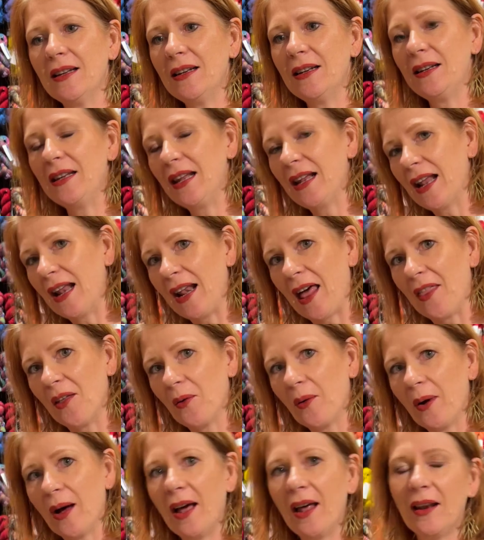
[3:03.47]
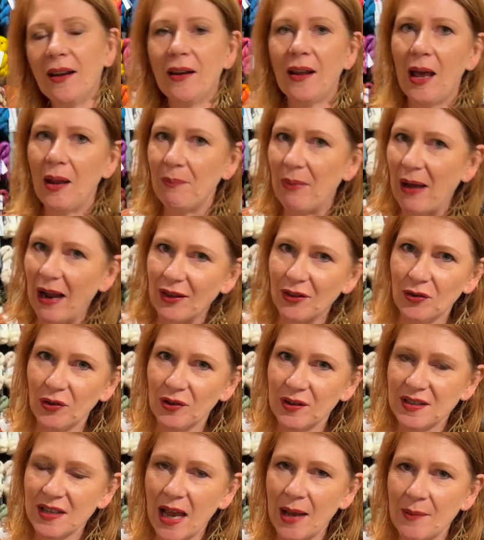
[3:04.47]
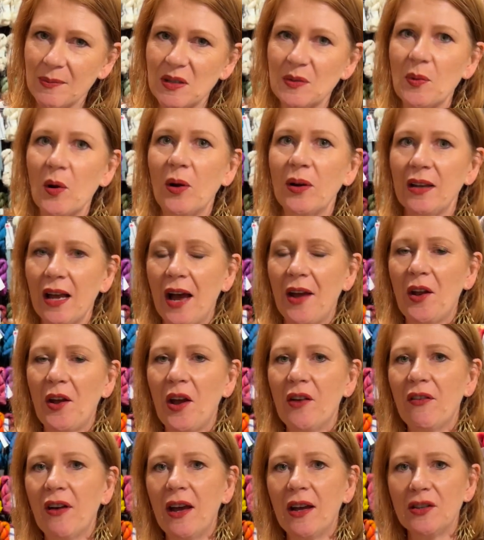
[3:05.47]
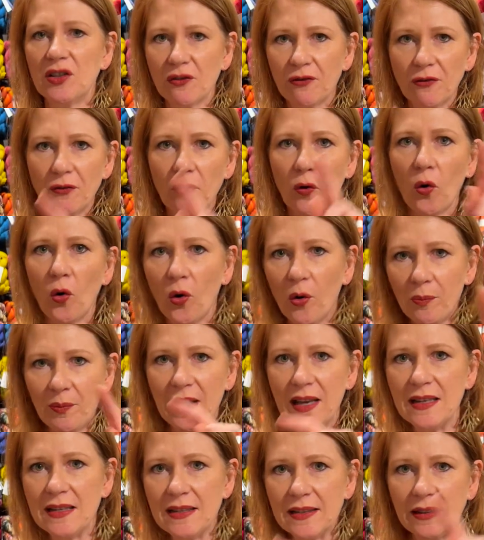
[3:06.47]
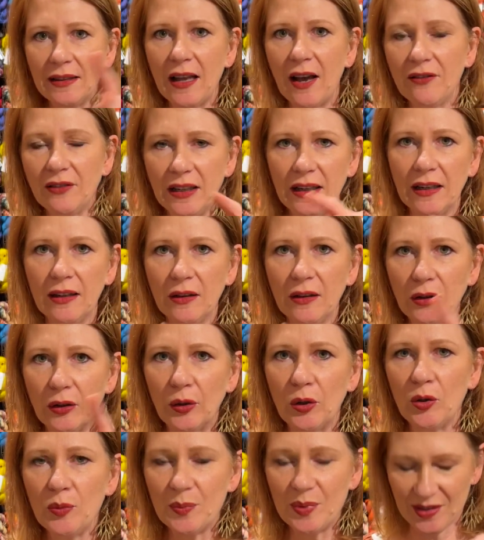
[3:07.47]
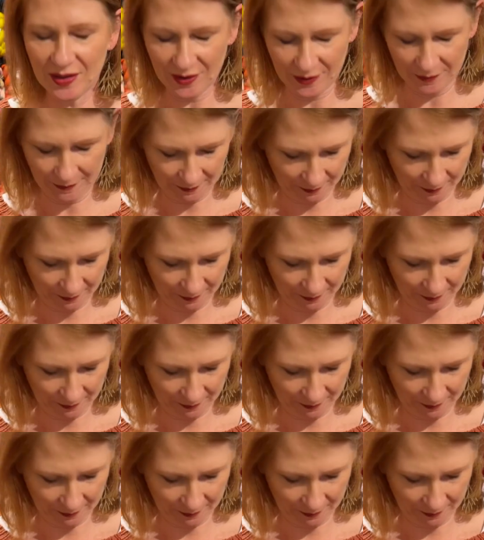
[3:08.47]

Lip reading: knit another one, and back through the same spot, yarn over, to form these lovely little loops.